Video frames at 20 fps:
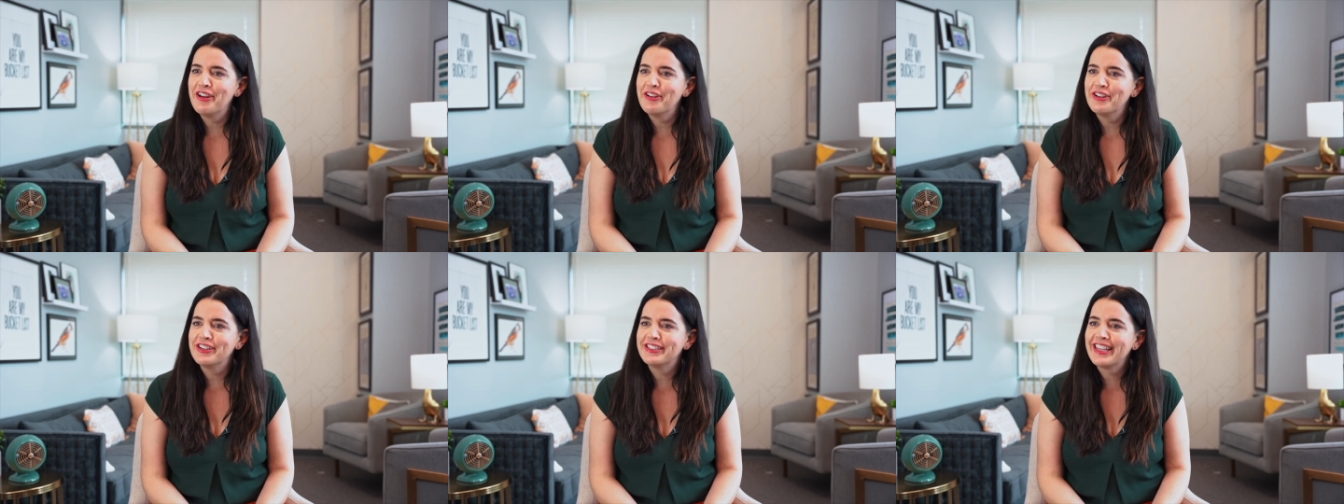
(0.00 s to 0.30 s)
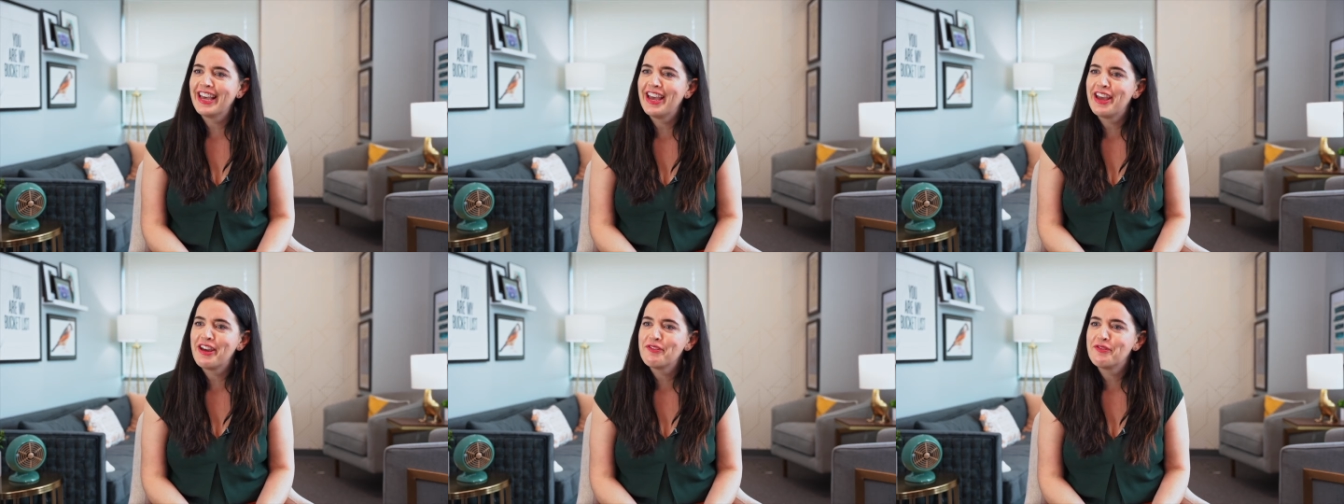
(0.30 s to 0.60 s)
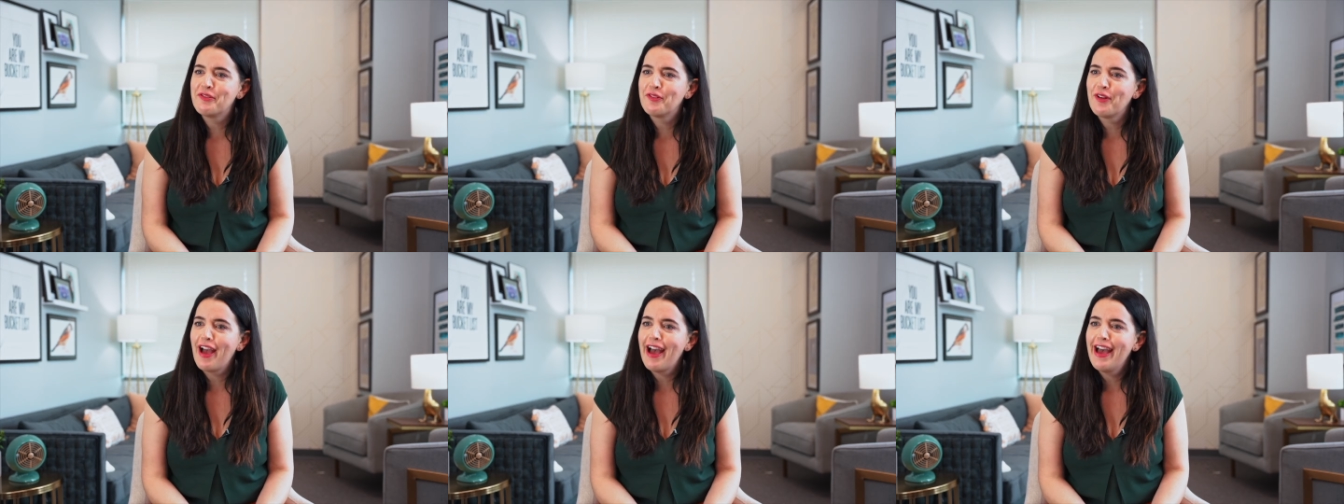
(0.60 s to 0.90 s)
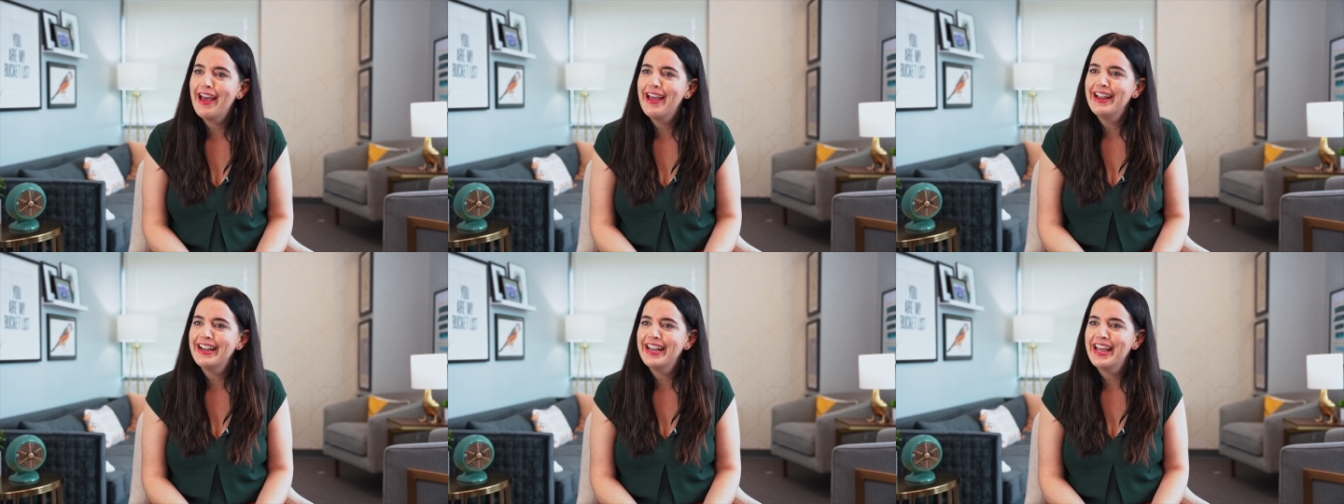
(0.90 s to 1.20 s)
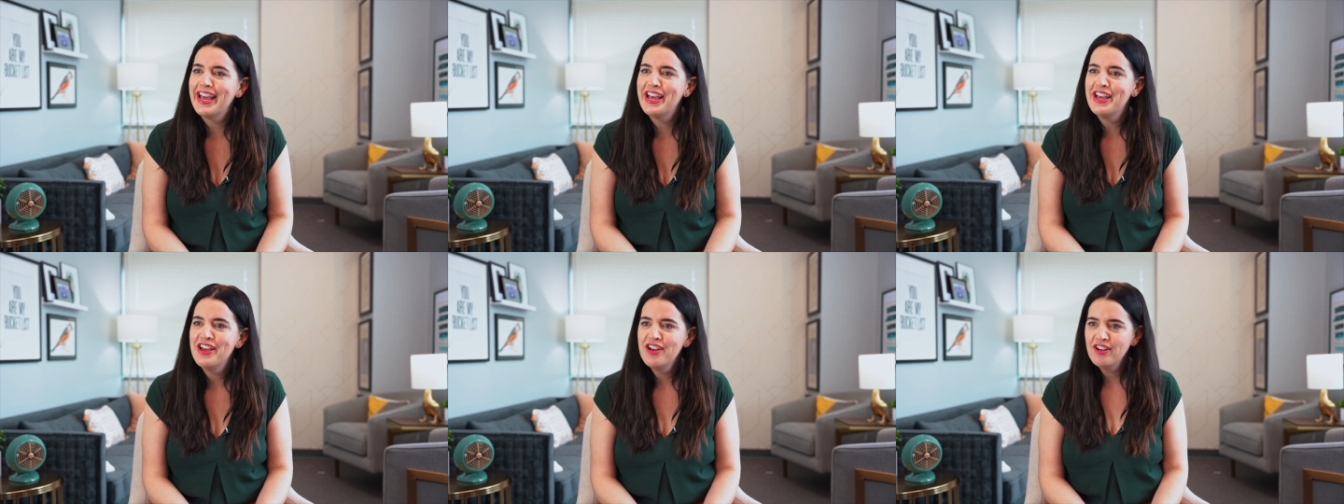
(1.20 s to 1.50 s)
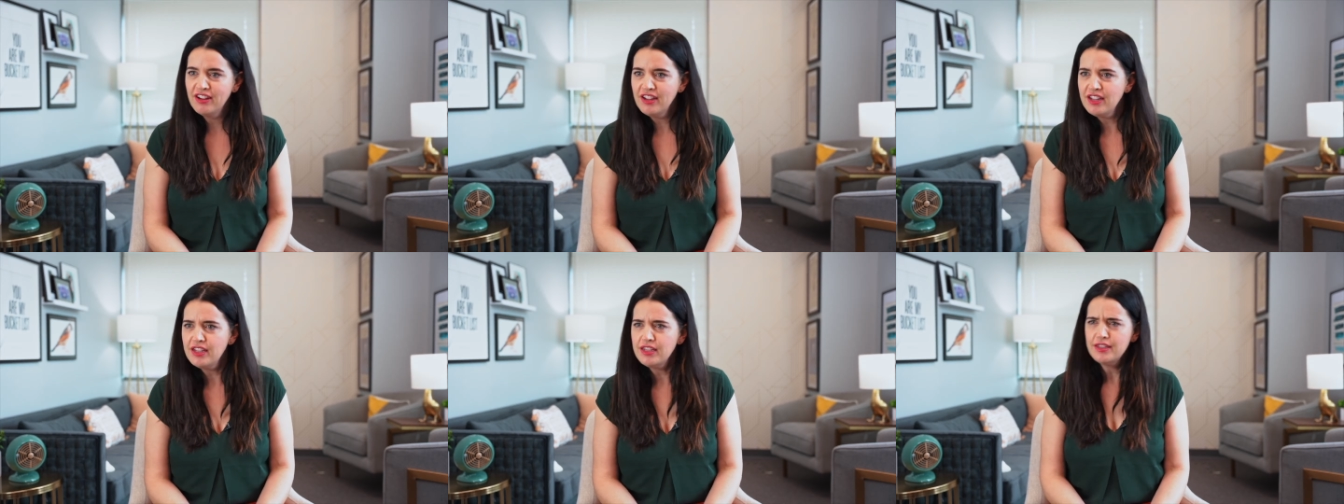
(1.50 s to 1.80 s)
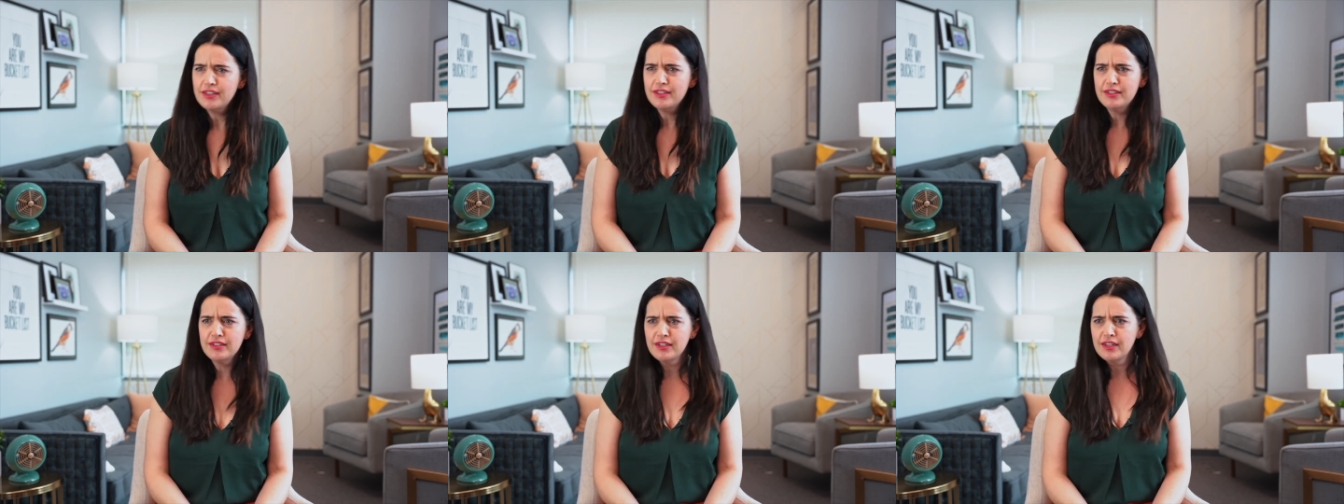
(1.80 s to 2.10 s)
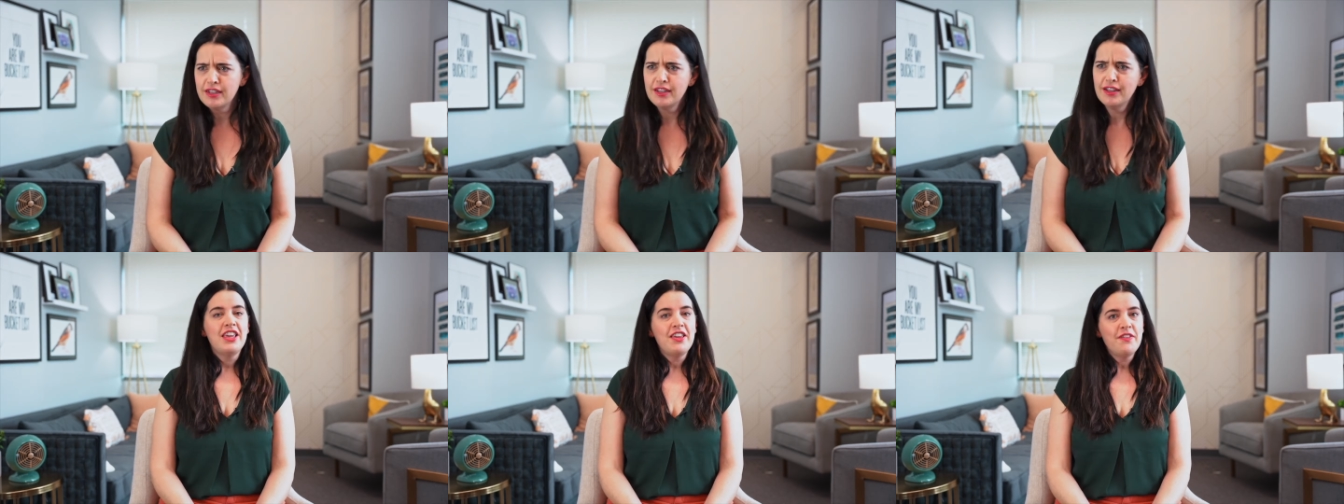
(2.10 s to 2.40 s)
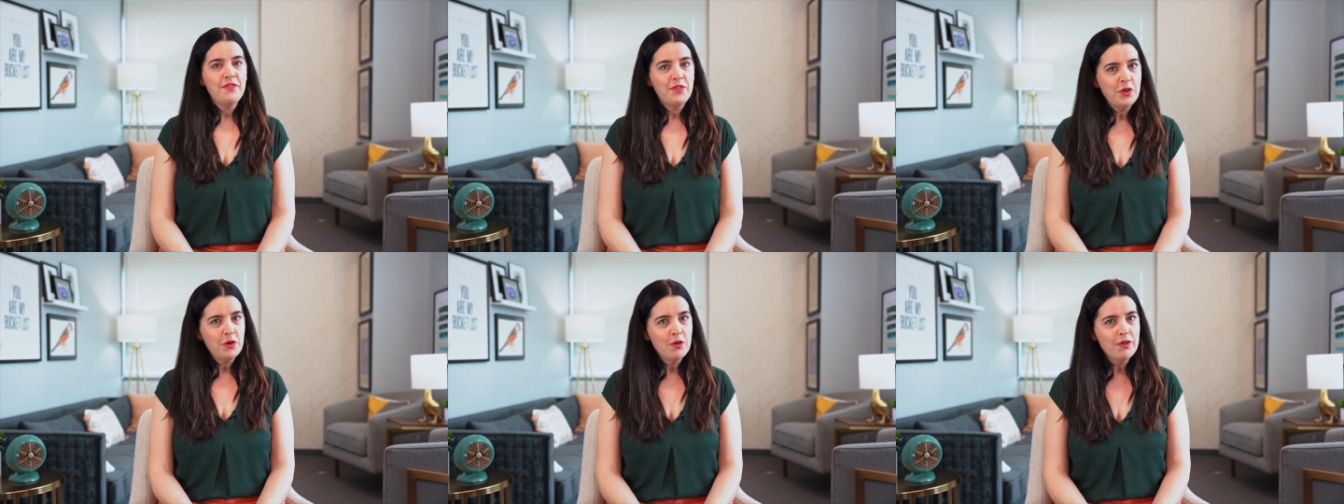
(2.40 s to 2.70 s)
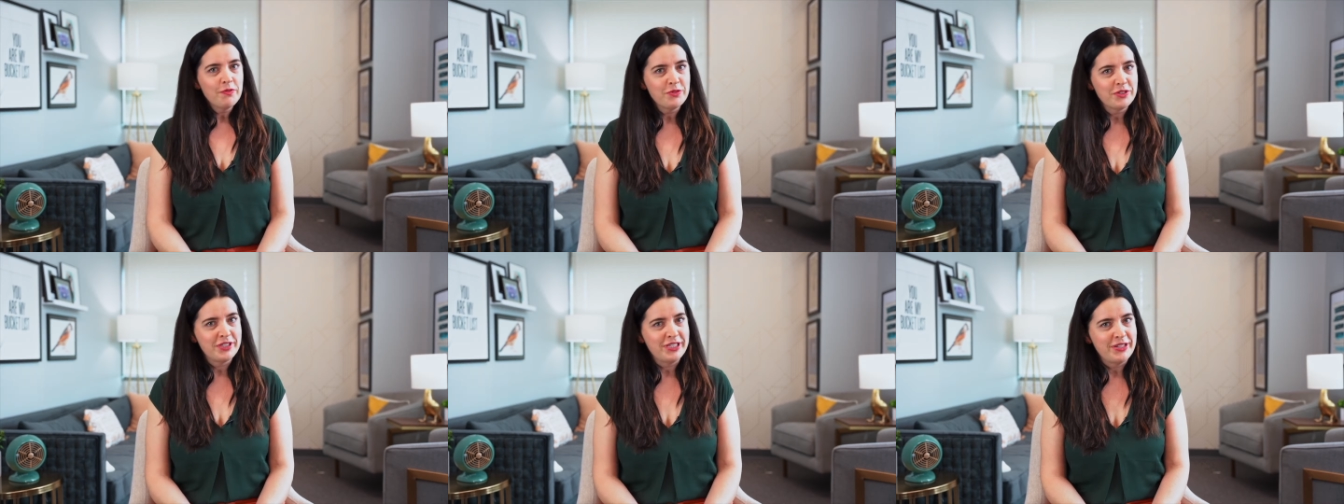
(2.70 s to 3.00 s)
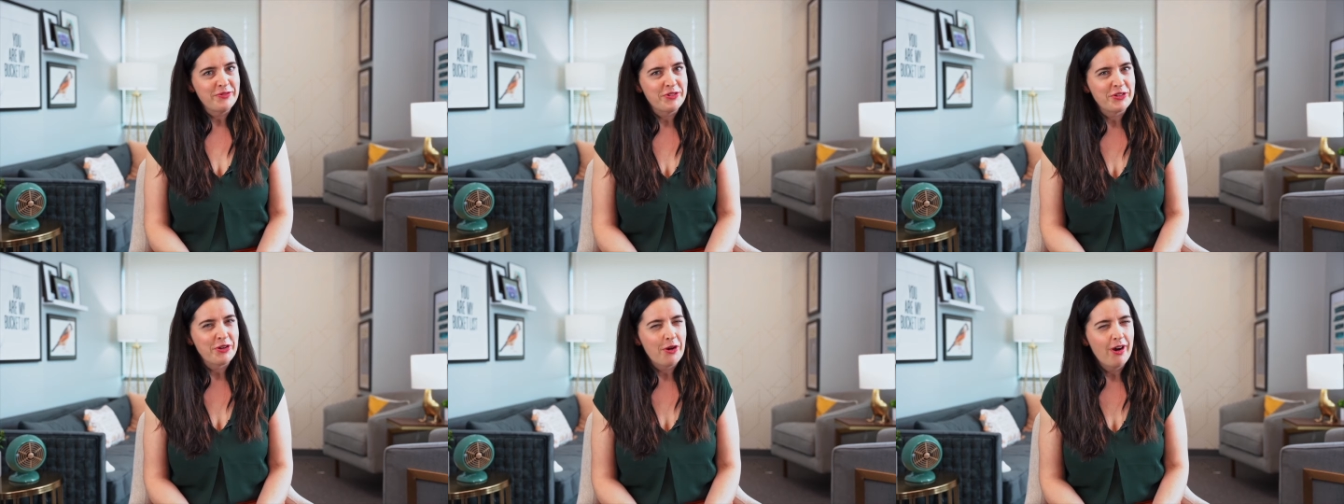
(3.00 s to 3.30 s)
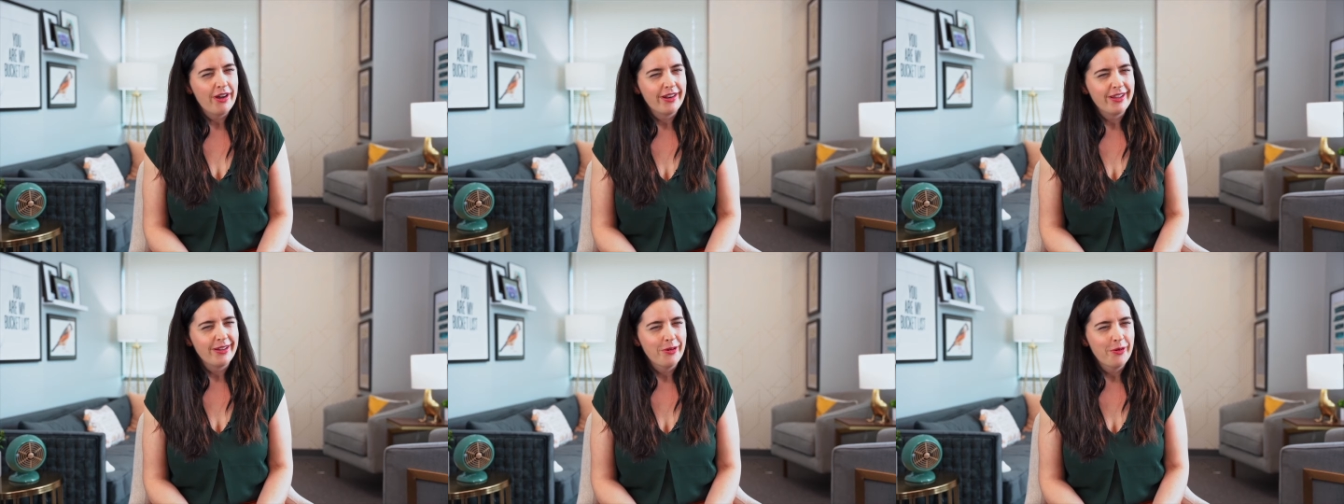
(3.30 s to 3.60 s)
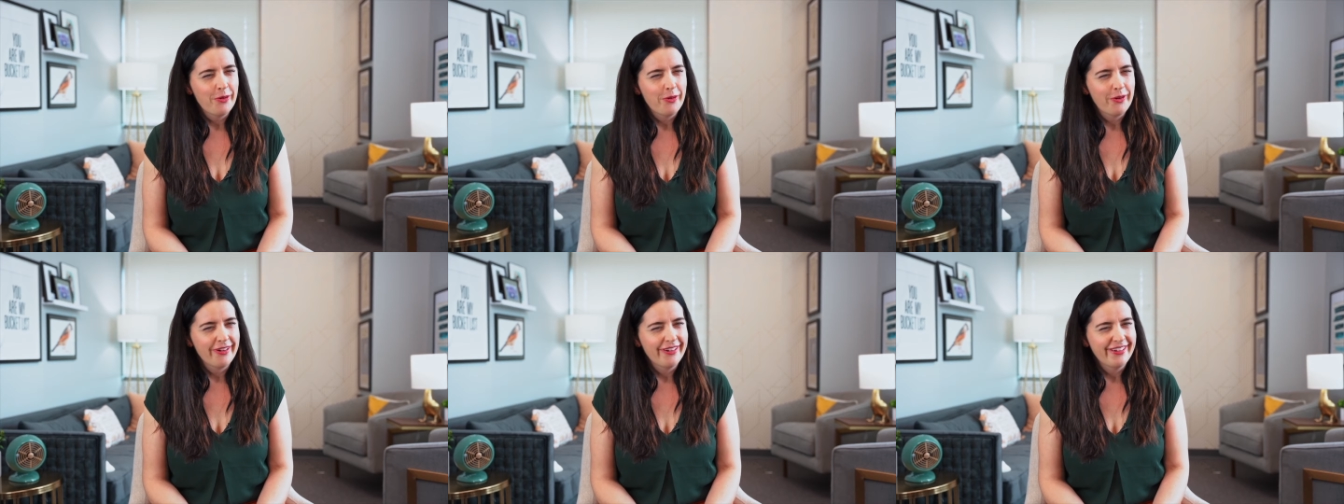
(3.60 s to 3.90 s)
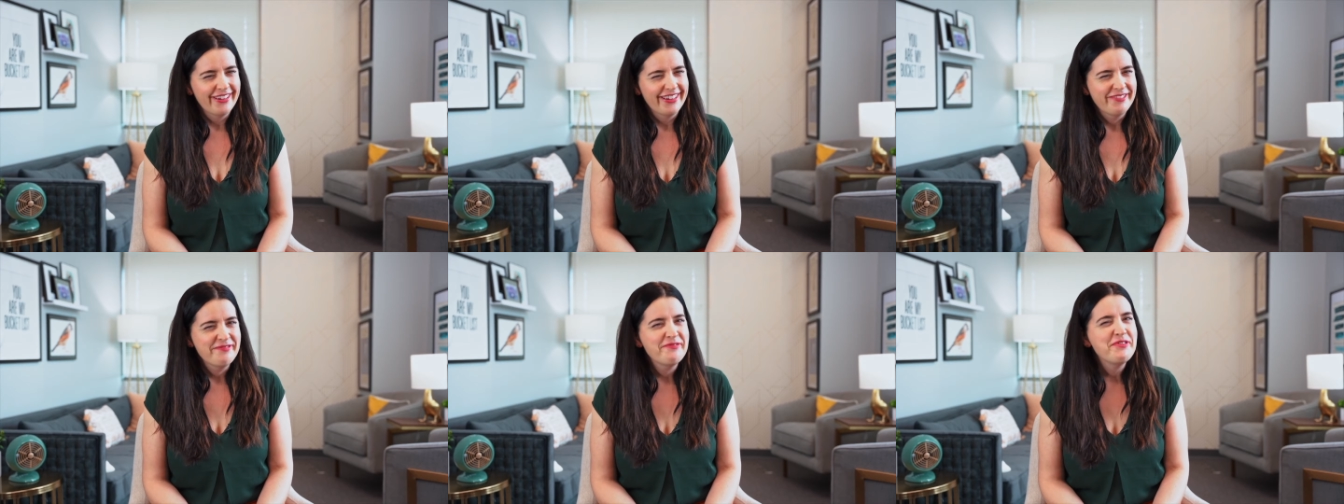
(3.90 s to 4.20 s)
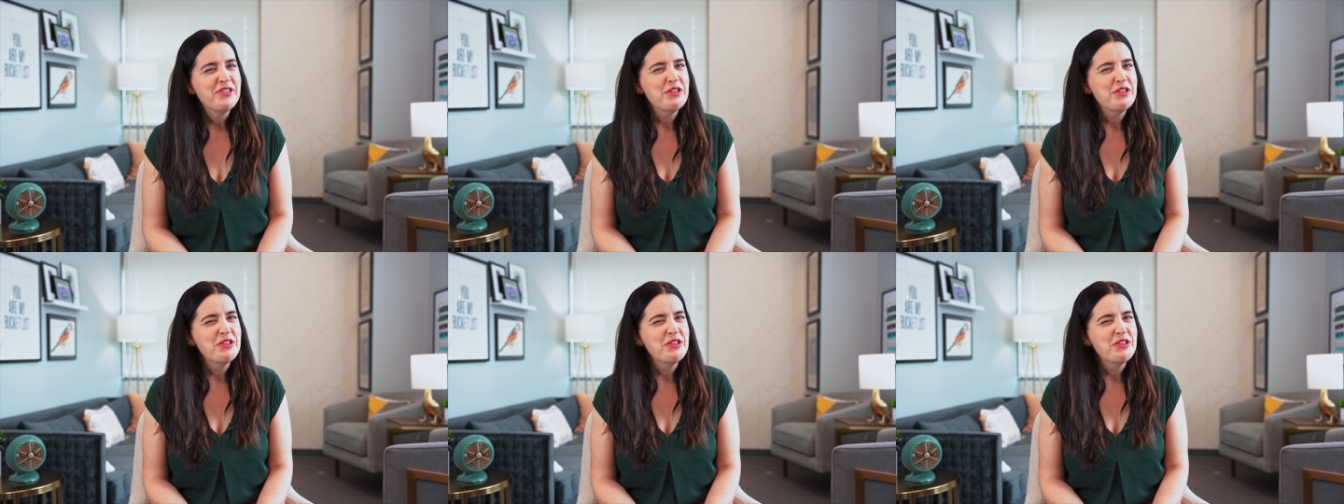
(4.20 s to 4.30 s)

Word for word: It was like Friday. If you have received your audio aura,